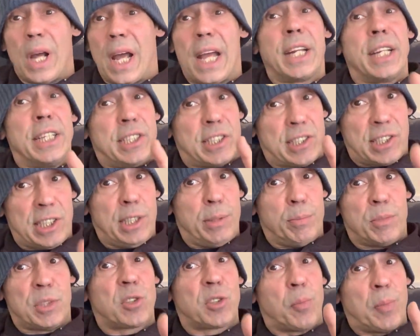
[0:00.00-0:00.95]
And he
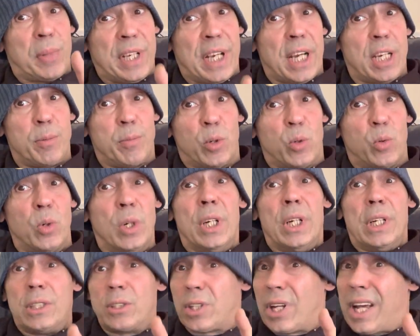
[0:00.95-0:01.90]
seems to be able
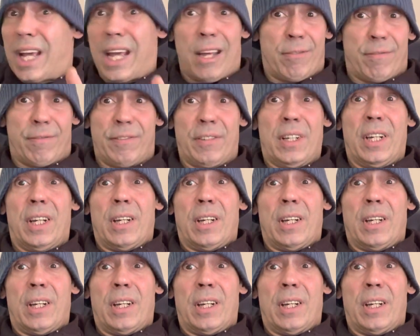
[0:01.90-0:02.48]
to have